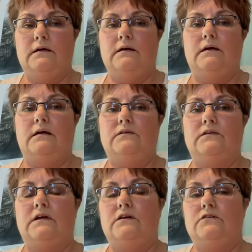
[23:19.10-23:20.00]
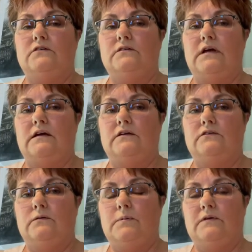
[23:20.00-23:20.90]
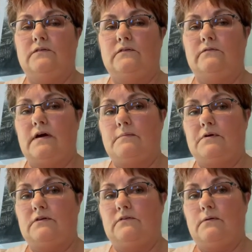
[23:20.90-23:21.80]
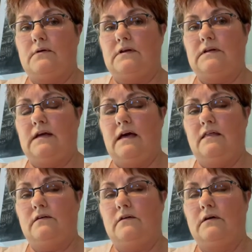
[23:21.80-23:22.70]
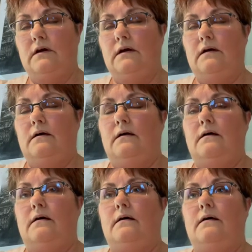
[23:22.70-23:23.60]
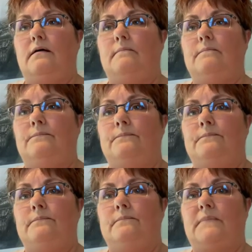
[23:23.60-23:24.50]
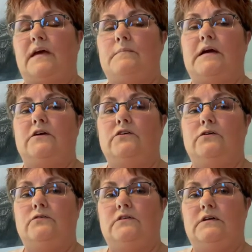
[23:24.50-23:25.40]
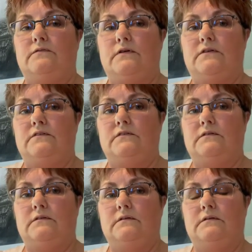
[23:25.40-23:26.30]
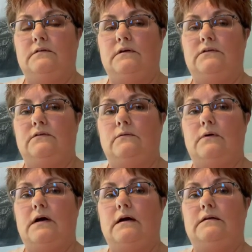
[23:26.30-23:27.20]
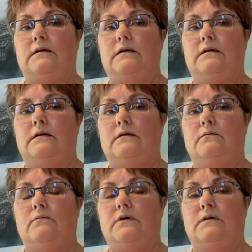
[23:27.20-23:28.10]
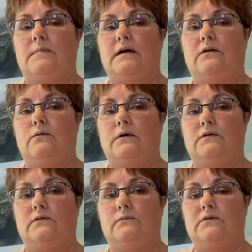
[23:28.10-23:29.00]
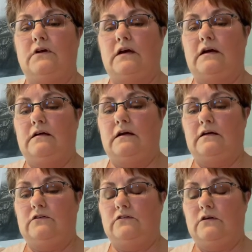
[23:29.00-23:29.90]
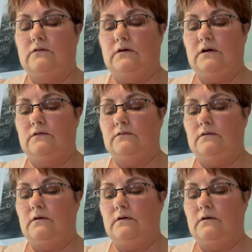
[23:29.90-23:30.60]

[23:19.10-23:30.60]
instead of just taking 2 pieces of fabric and sewing it together, can make a huge difference. It's the way I did one of my quilts, which I can show you guys